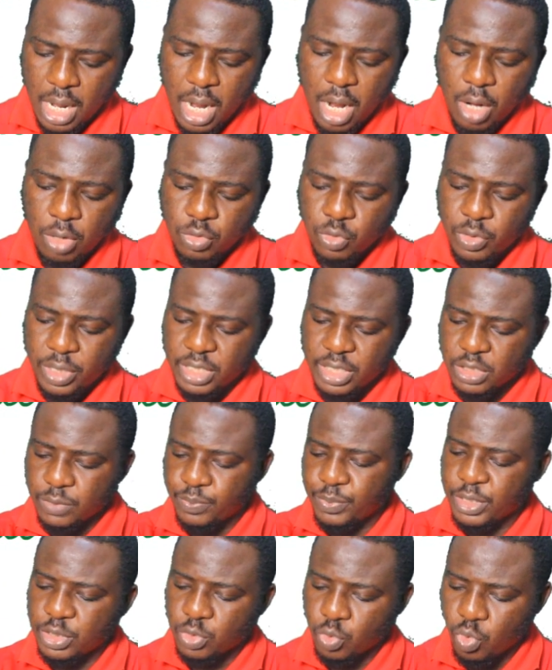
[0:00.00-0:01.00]
how to
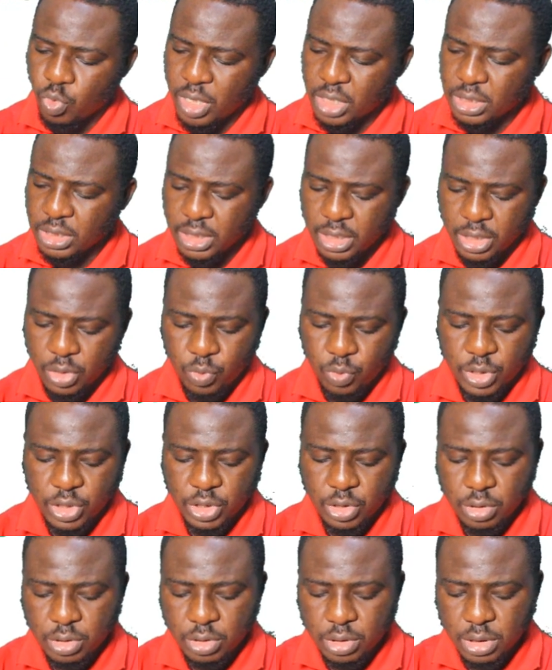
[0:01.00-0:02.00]
express quadratic
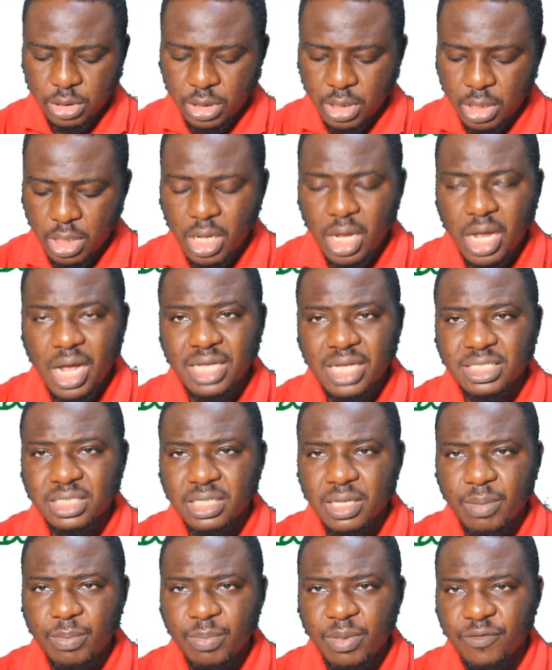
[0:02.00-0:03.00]
equations
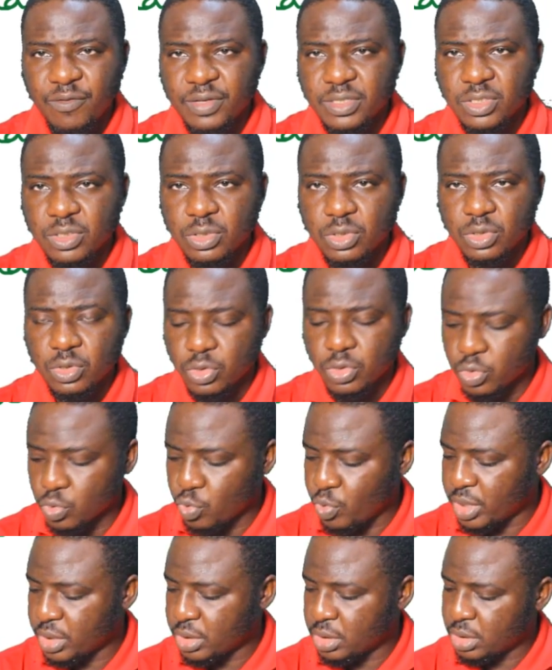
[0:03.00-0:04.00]
as perfect
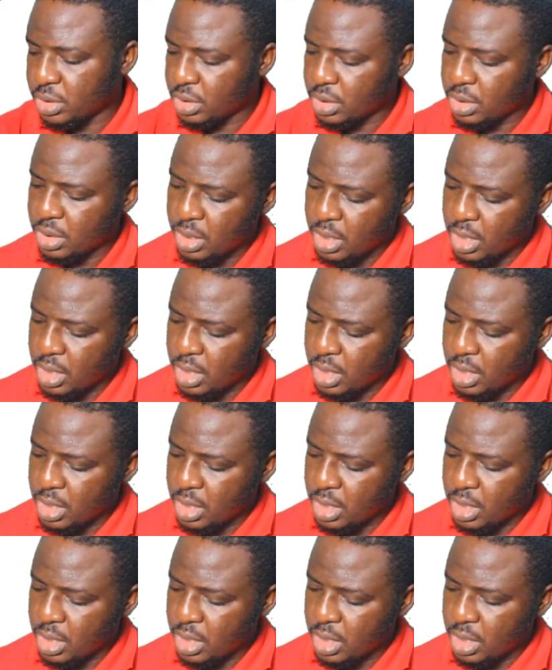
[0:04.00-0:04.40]
squares.